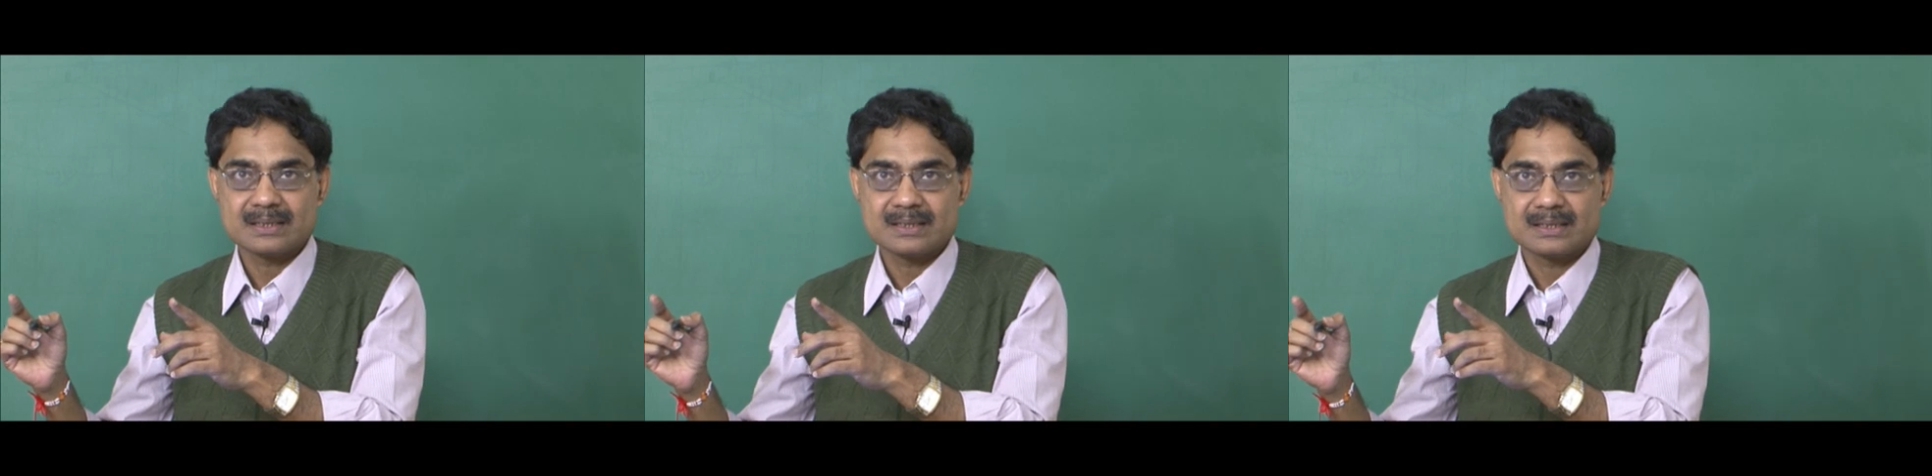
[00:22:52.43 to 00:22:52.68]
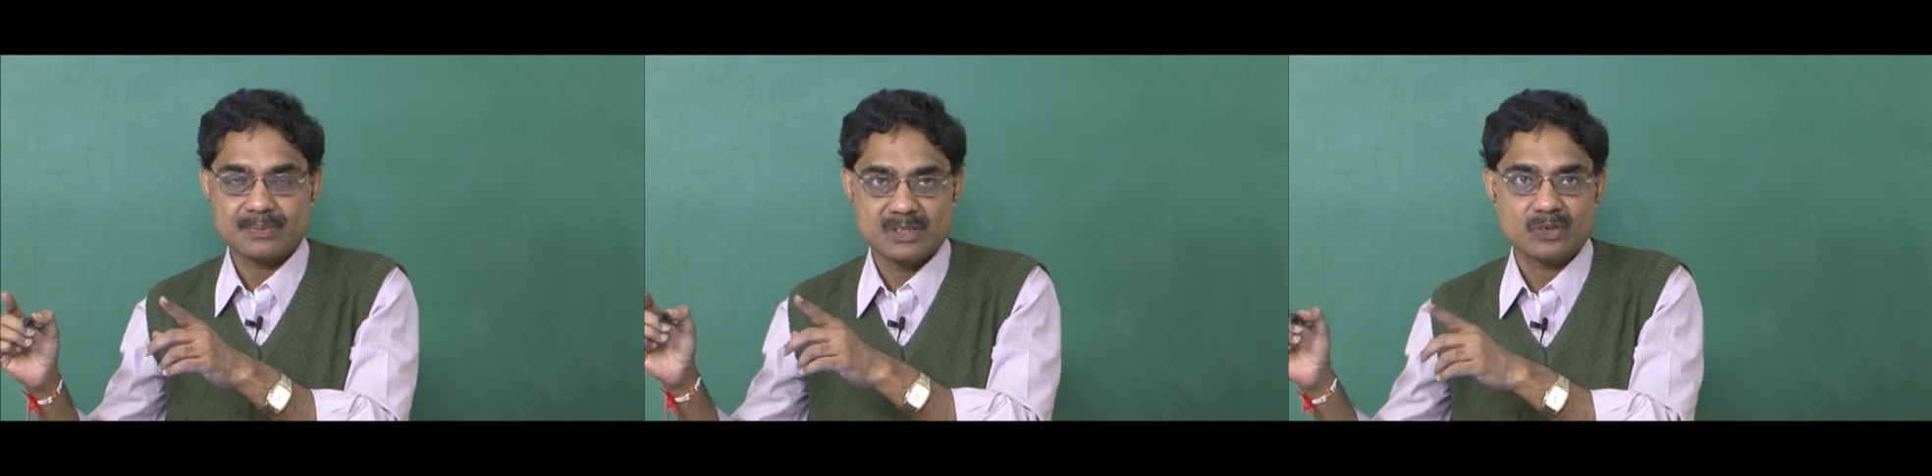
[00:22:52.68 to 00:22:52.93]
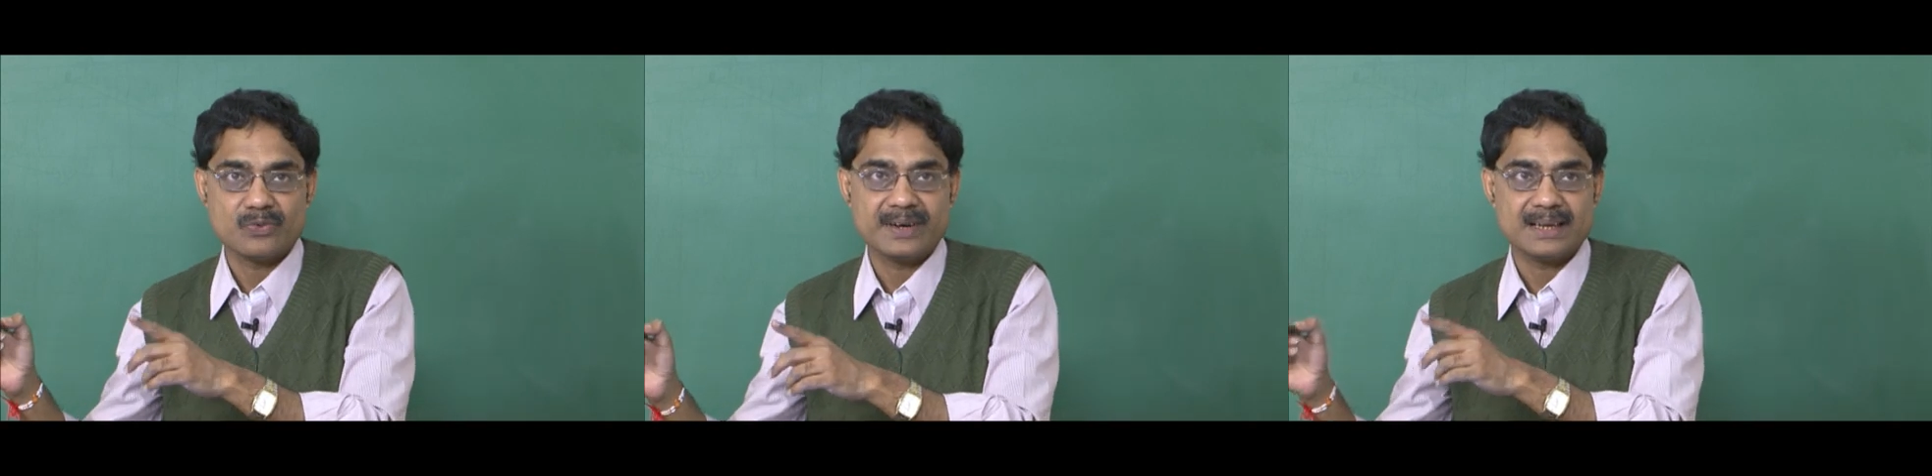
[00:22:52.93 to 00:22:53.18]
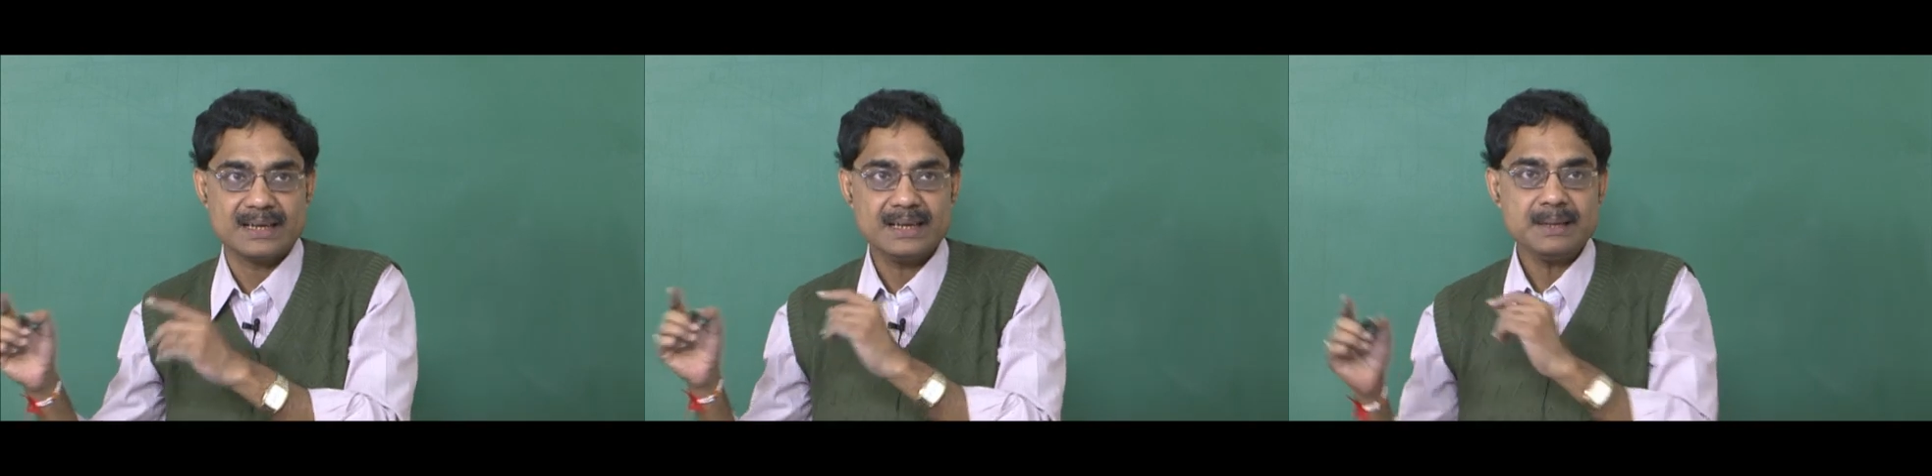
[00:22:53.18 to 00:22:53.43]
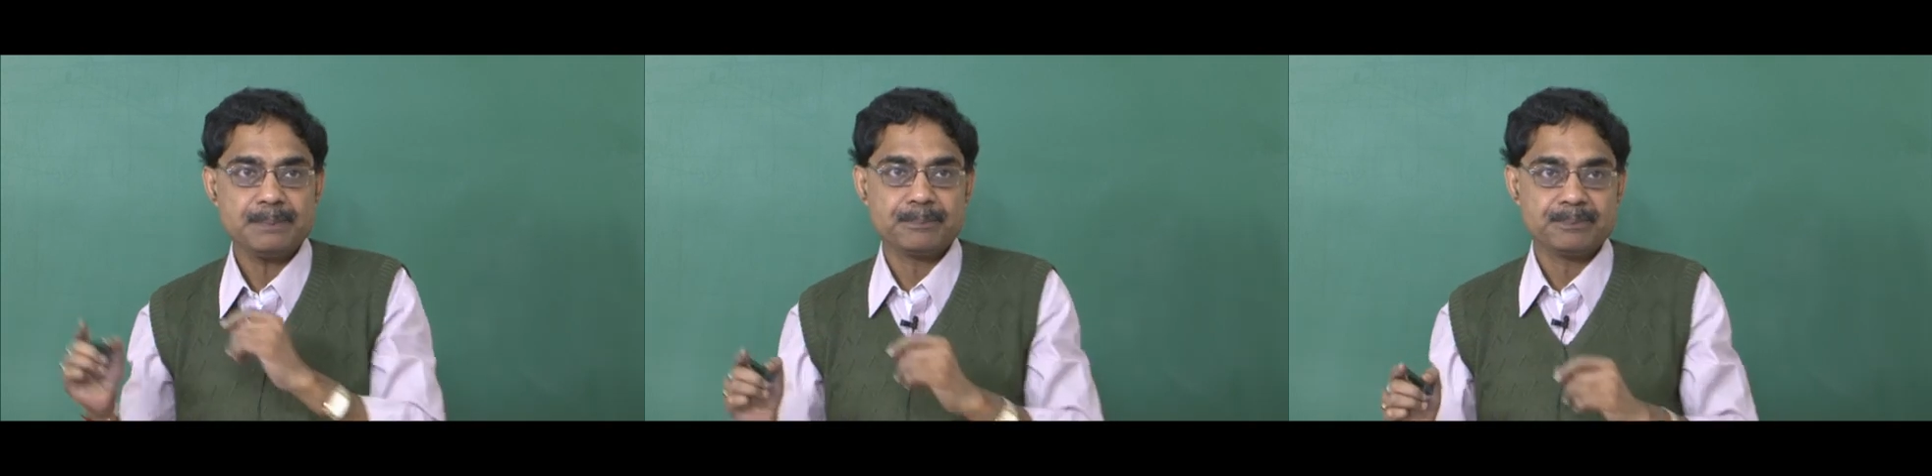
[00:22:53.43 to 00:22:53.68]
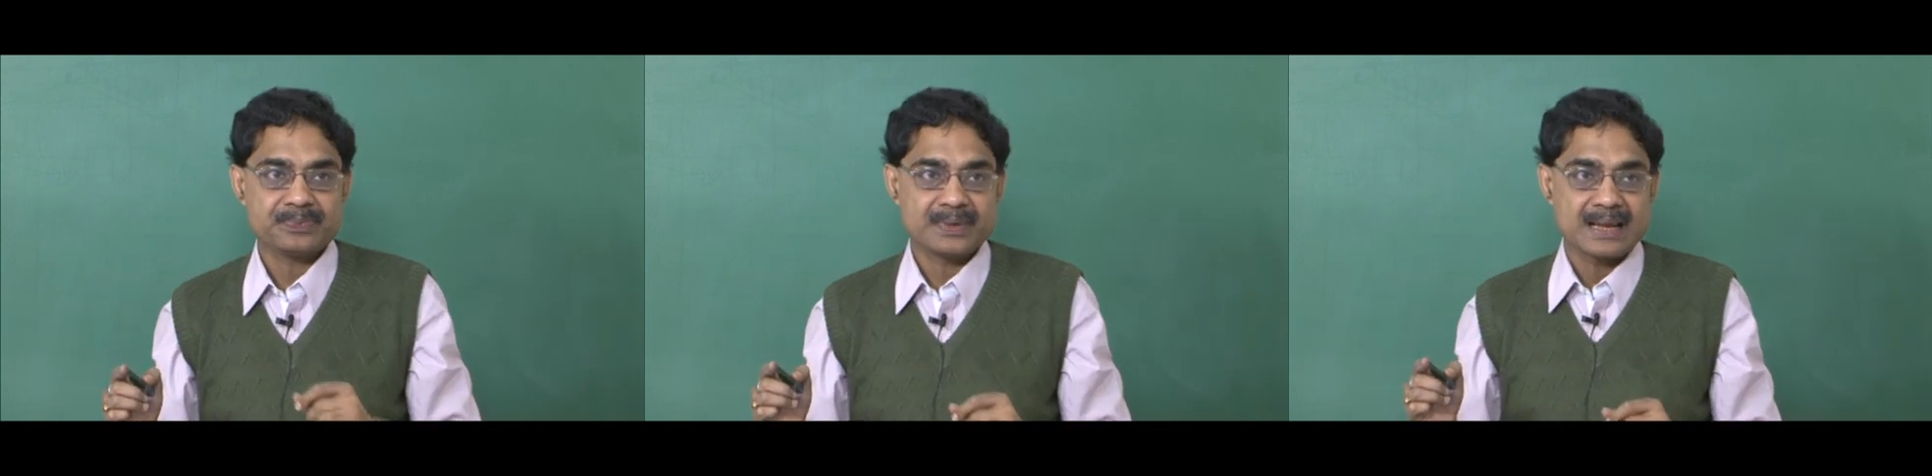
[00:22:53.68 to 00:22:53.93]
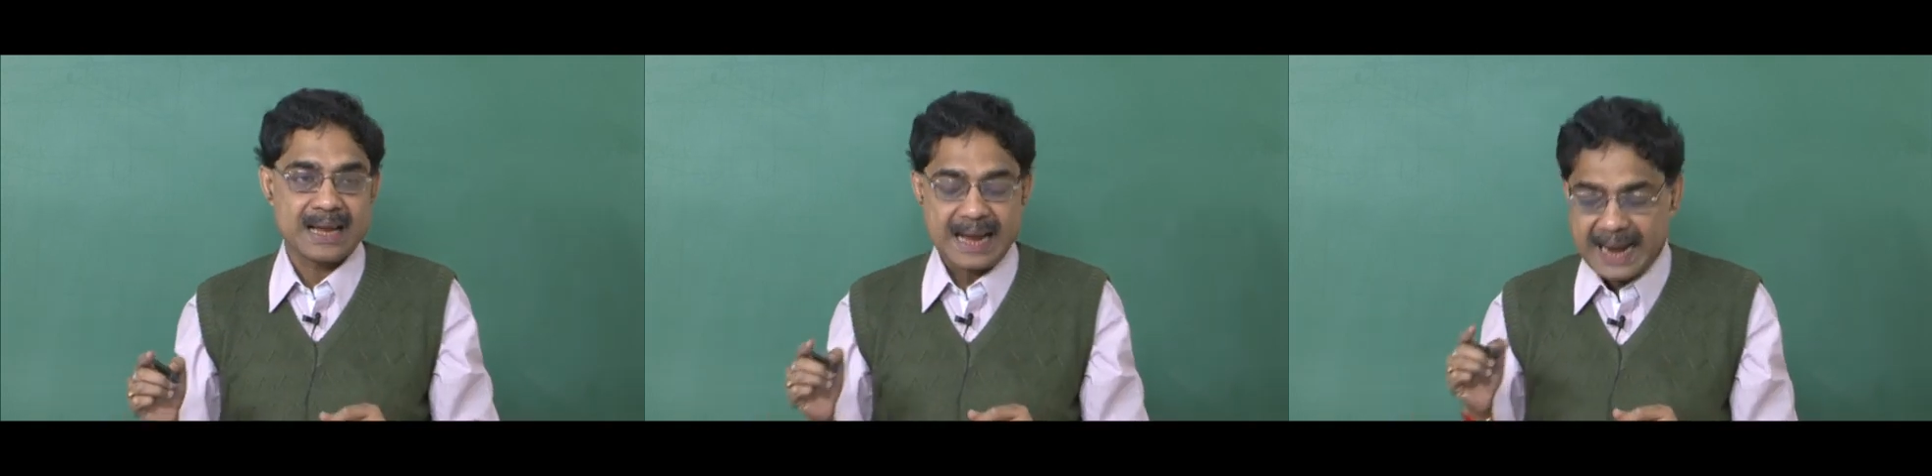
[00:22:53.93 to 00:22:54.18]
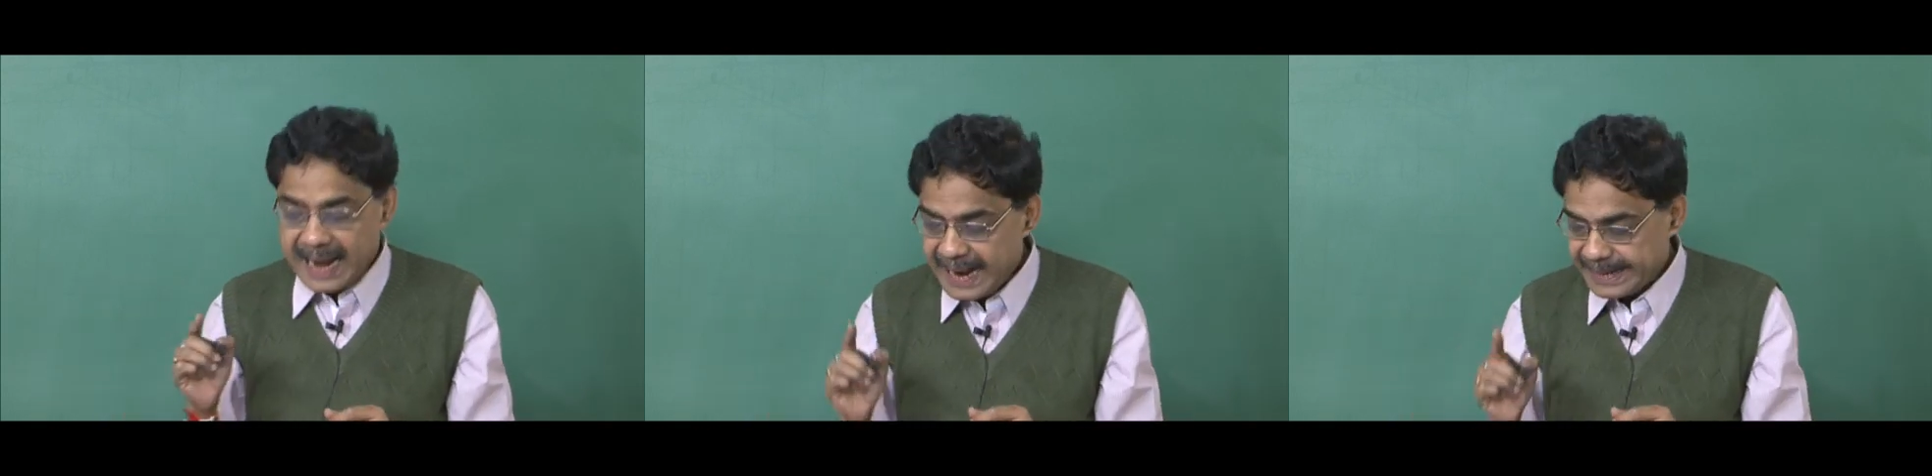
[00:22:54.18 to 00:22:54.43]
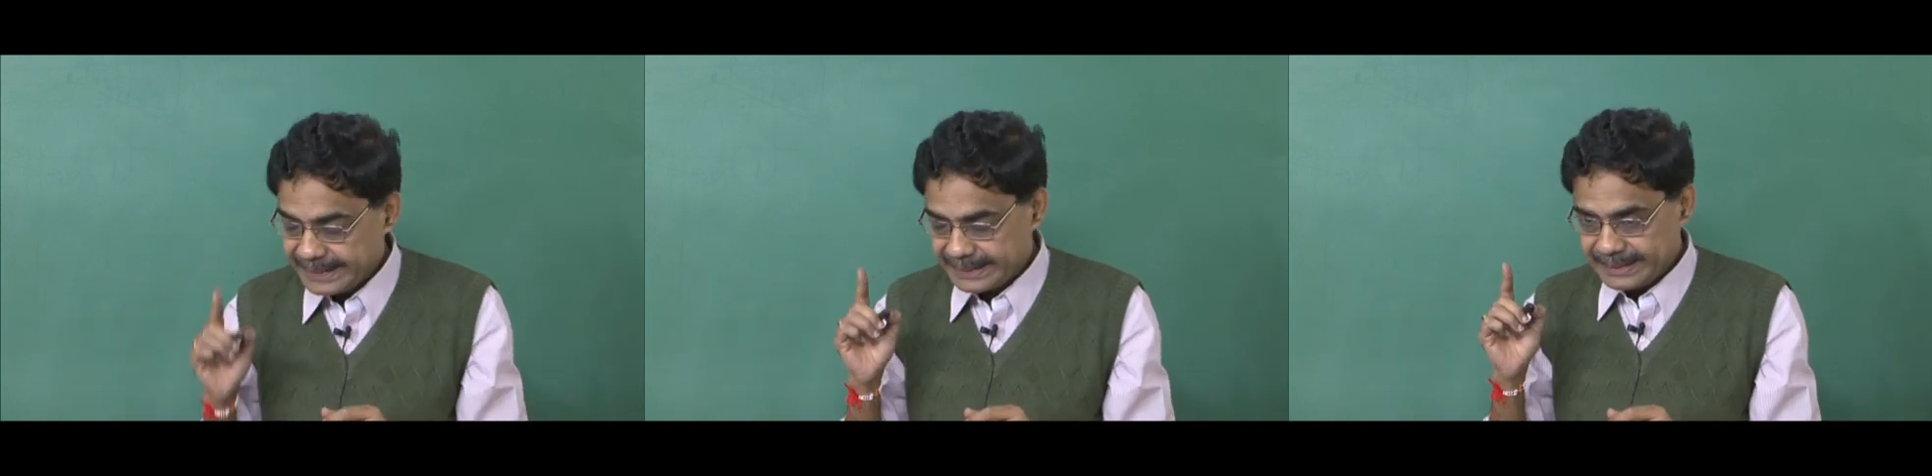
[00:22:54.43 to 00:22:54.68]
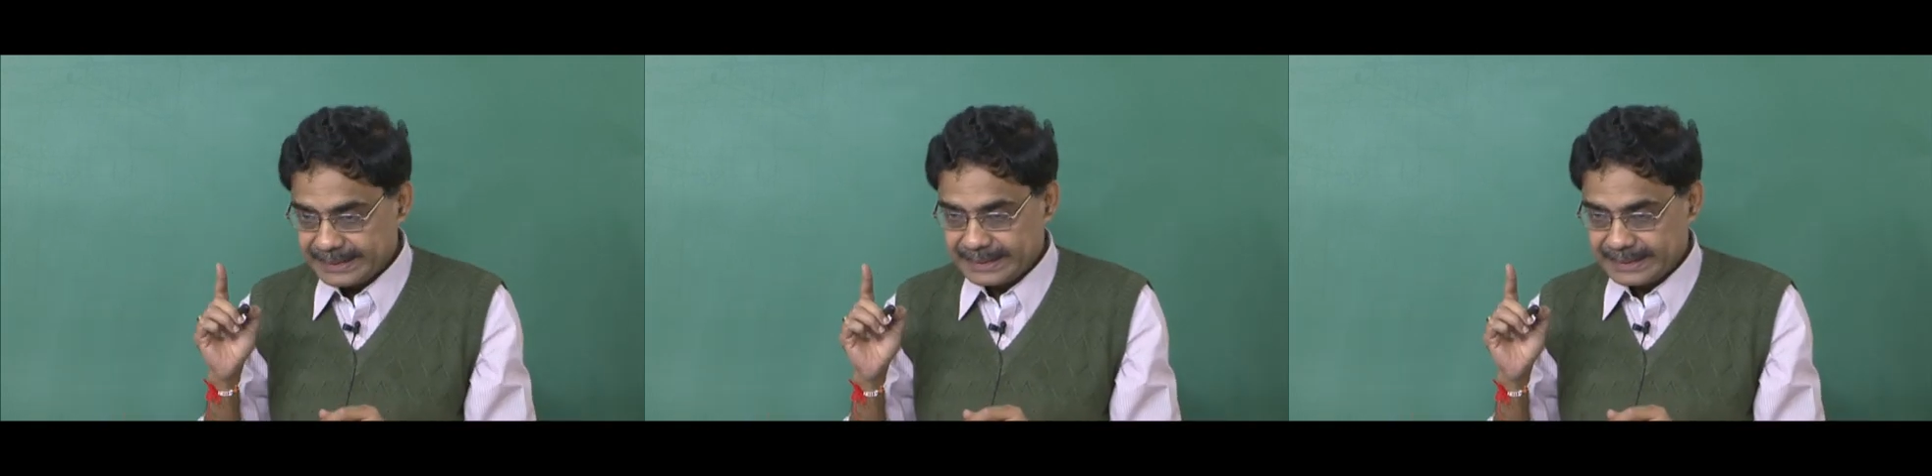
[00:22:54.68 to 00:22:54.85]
subsequently, and